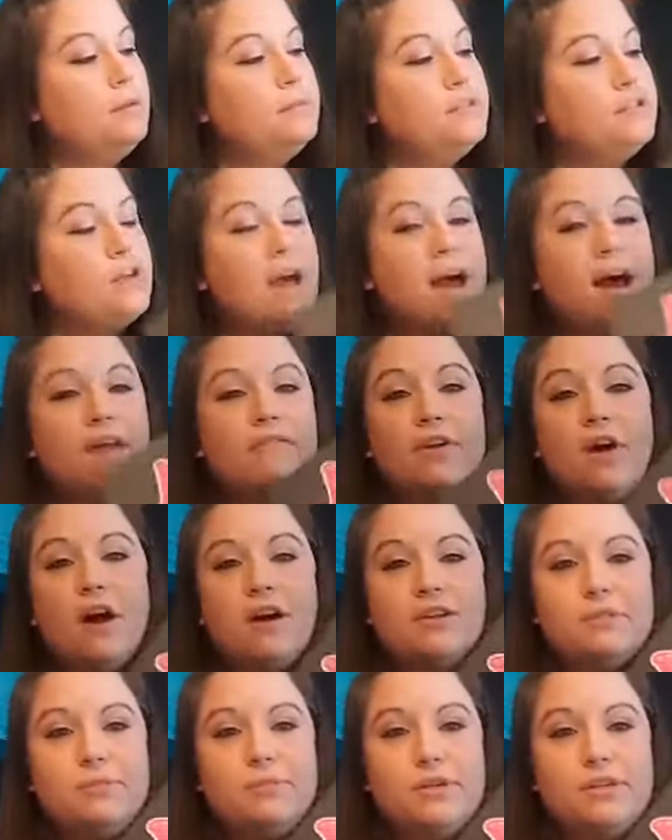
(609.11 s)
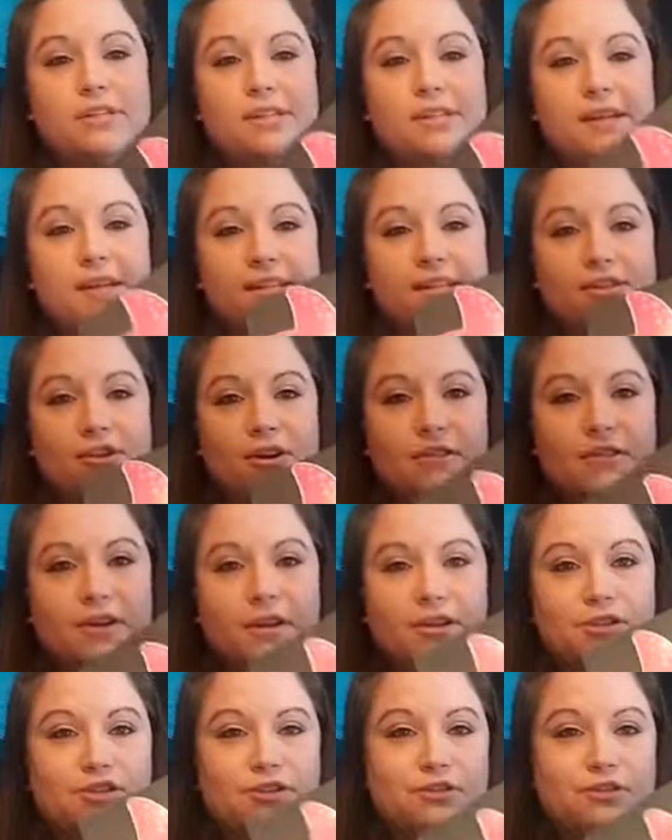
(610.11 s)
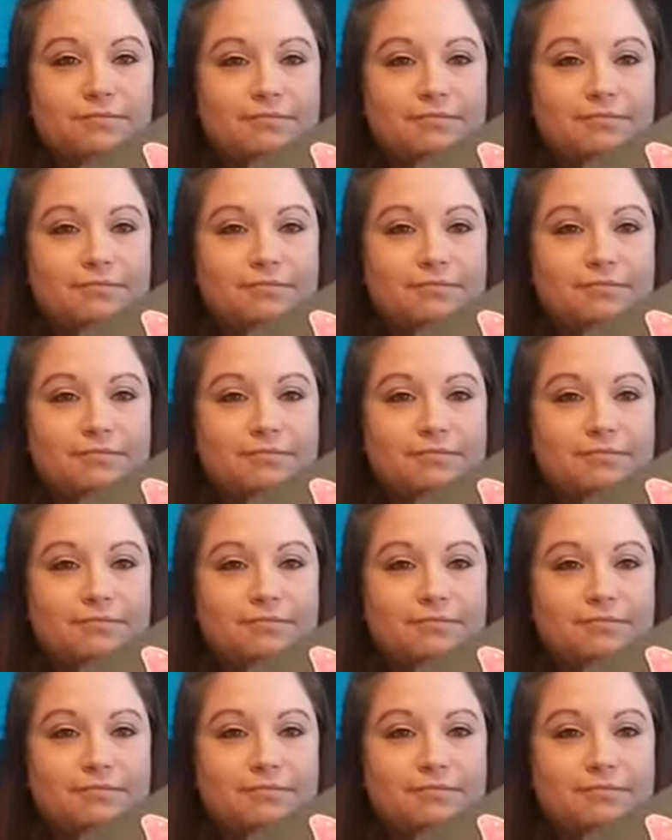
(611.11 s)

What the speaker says: So I have an octopus and a starfish.